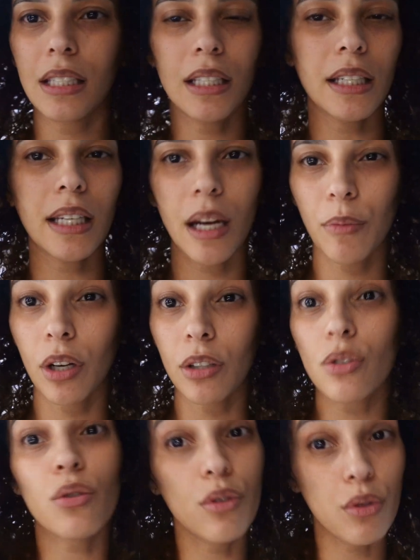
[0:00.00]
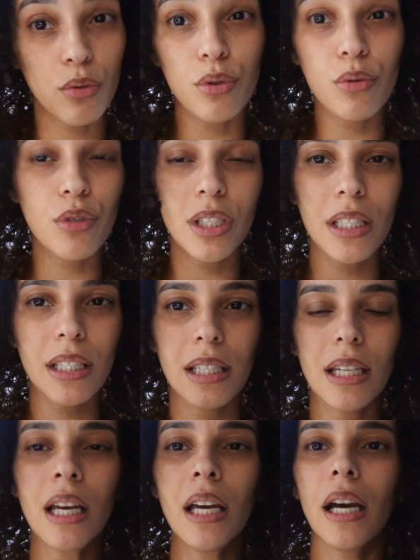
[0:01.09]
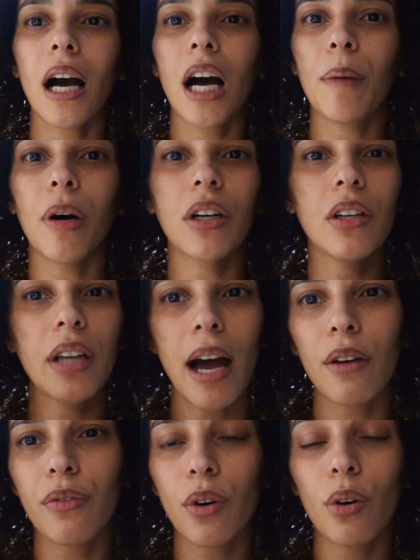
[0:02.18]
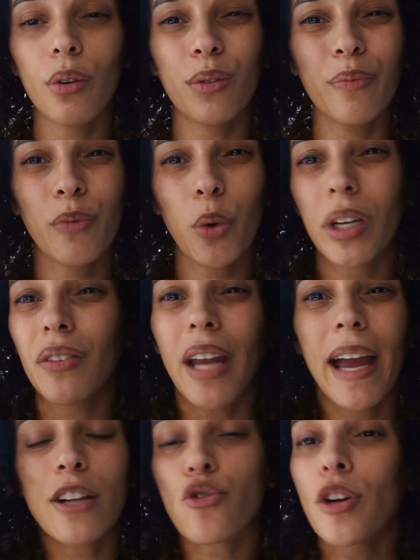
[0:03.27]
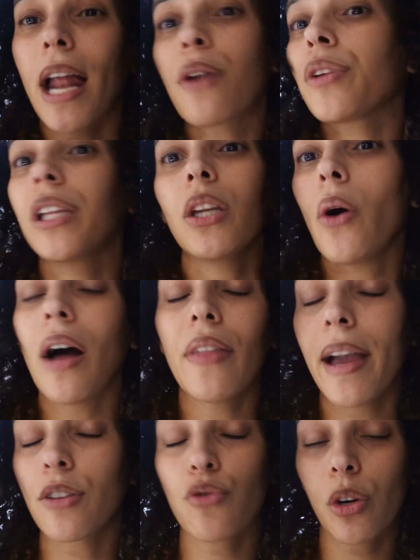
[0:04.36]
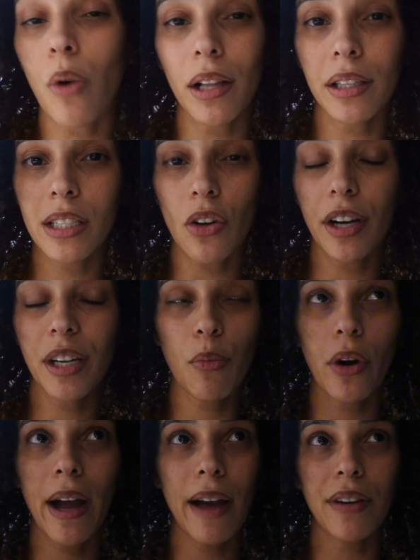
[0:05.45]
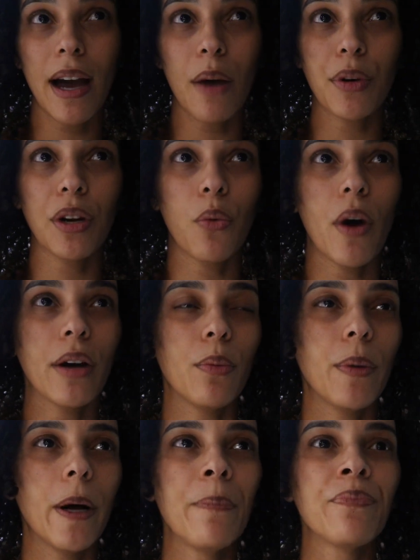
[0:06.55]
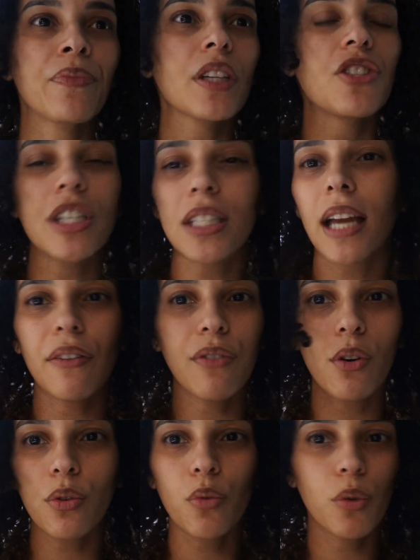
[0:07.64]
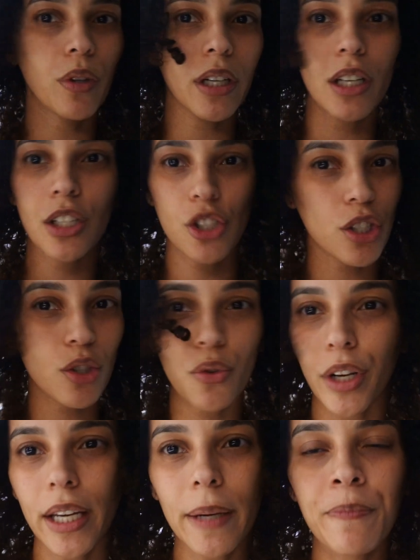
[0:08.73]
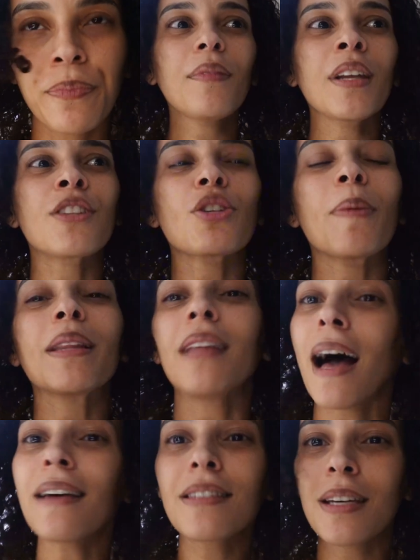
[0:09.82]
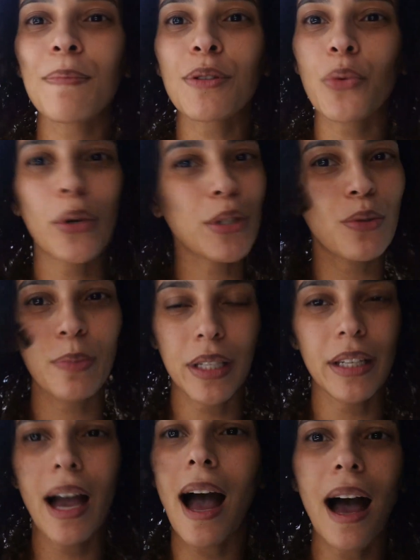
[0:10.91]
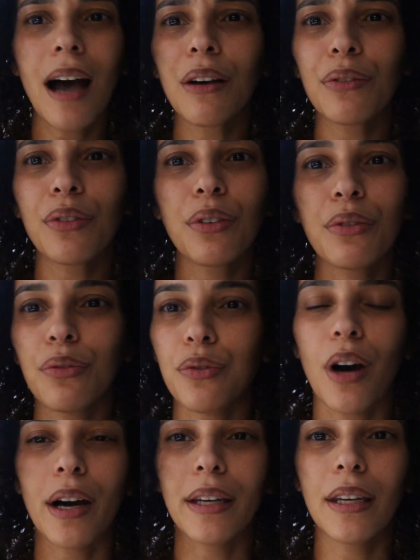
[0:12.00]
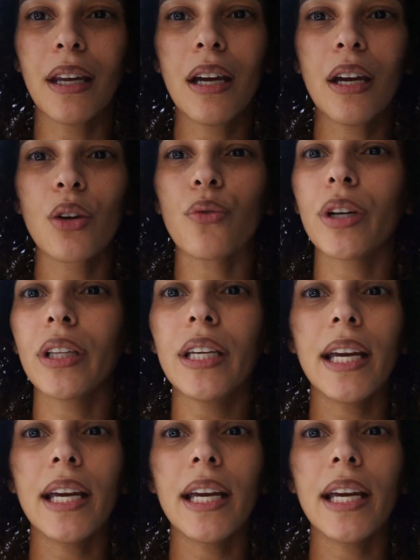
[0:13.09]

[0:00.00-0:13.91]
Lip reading: camera to do UGC. A good iPhone or even Android. I don't really know how the Android qualities are anymore. I haven't had one in a while, but just an iPhone will work just great. And so my last tip is going to be have fun, really